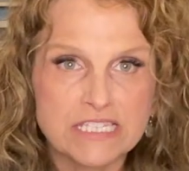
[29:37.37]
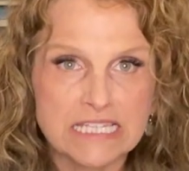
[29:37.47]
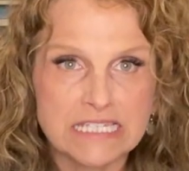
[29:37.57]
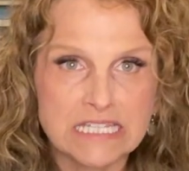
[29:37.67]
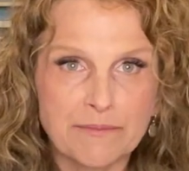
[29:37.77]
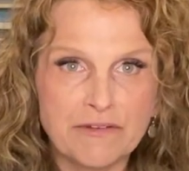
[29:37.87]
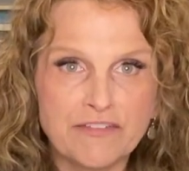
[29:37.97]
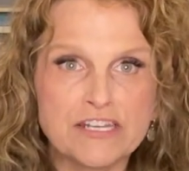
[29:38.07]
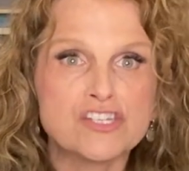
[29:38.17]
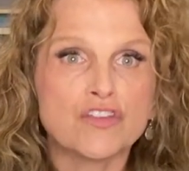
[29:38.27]
These things come
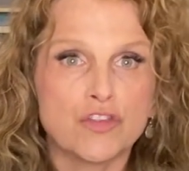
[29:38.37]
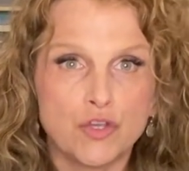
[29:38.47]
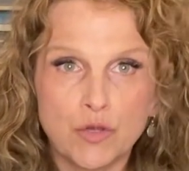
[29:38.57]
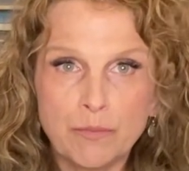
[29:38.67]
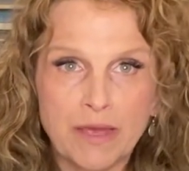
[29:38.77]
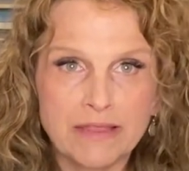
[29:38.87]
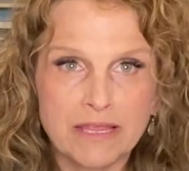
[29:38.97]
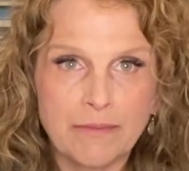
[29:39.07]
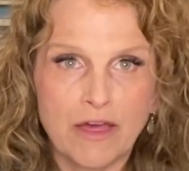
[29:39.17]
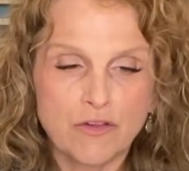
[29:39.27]
unfinished so that you can paint
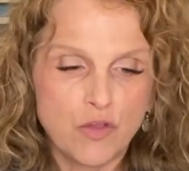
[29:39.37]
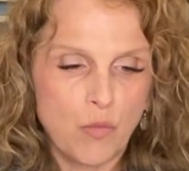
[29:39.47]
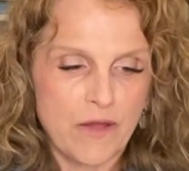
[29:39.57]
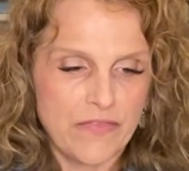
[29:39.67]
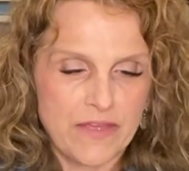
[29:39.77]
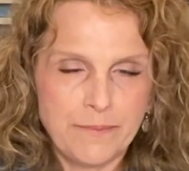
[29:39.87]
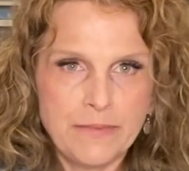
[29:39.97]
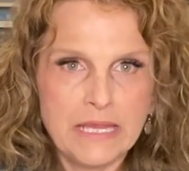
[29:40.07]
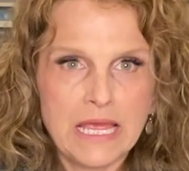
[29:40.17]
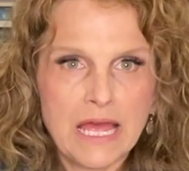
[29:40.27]
them how you want
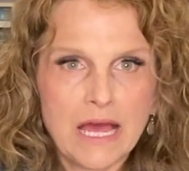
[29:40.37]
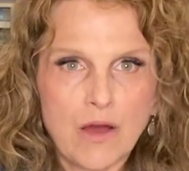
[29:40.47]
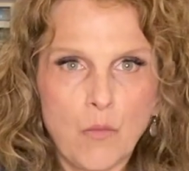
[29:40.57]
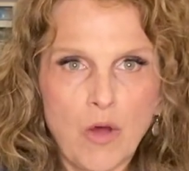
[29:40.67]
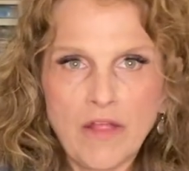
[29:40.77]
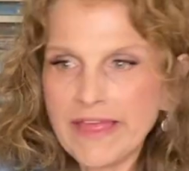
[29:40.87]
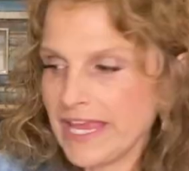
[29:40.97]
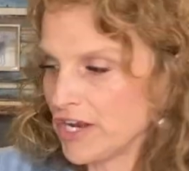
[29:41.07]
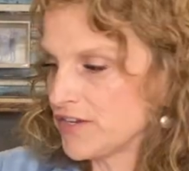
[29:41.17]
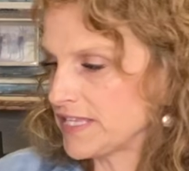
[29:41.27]
them. A wall
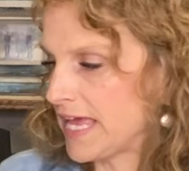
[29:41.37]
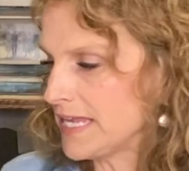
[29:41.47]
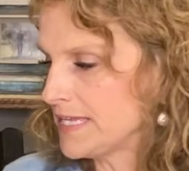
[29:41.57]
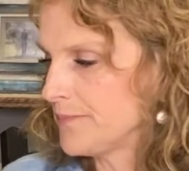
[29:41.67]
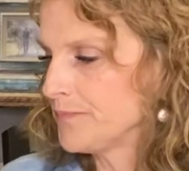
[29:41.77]
hanger set.